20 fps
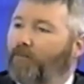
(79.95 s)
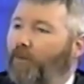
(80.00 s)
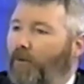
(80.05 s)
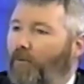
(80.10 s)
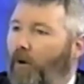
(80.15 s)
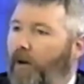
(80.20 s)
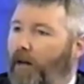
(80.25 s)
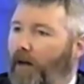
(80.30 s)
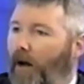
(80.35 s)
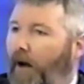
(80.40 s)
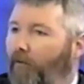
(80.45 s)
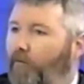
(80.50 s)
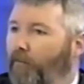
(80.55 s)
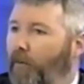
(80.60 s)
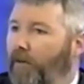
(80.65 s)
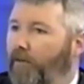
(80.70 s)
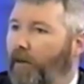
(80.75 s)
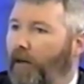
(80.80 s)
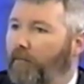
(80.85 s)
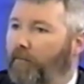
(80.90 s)
We want a
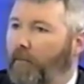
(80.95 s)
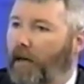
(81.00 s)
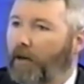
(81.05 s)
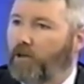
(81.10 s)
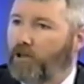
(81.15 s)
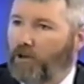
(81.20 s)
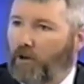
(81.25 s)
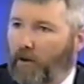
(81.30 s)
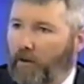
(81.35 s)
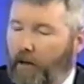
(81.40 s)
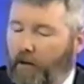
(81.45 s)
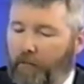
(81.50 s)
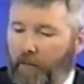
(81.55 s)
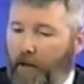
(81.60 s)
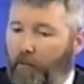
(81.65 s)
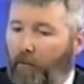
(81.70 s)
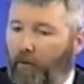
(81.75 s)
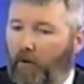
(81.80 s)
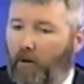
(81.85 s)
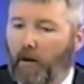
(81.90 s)
government that makes sure that
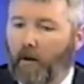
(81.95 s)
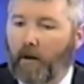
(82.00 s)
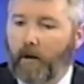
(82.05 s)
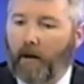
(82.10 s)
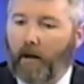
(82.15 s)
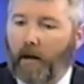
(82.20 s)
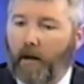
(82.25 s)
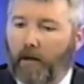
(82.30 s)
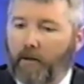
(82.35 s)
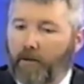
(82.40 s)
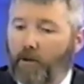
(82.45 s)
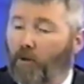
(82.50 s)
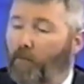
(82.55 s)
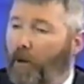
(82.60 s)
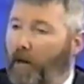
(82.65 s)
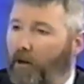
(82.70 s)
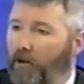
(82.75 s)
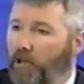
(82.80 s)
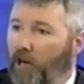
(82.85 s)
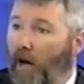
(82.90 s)
people do a
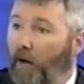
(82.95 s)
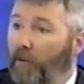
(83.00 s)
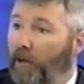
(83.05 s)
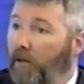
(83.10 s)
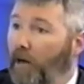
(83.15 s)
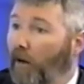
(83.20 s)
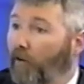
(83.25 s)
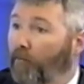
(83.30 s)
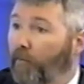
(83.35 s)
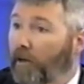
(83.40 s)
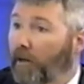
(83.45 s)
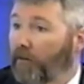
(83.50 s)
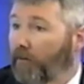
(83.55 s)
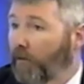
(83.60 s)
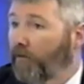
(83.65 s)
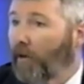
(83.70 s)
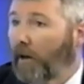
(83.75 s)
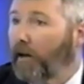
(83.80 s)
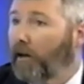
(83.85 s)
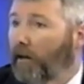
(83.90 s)
better job in government of
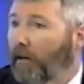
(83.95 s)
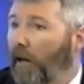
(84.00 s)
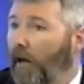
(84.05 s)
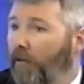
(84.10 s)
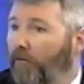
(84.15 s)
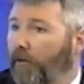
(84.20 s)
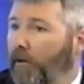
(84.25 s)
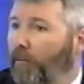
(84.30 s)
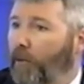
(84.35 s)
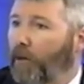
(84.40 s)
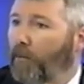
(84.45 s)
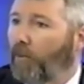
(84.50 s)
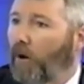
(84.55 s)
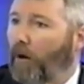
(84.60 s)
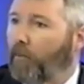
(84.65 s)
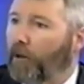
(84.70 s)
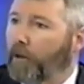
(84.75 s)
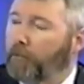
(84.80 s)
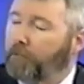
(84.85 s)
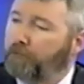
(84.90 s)
defending life, liberty, and
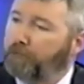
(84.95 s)
property.